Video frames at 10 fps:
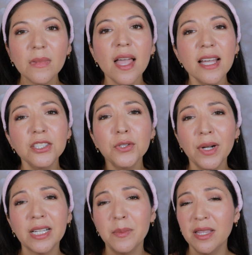I do
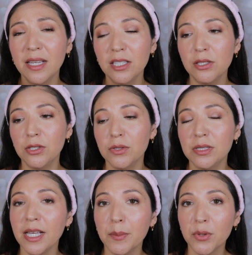recommend that you
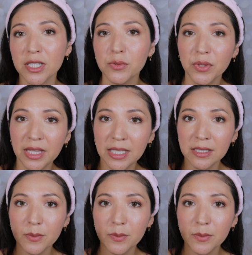use a brush with these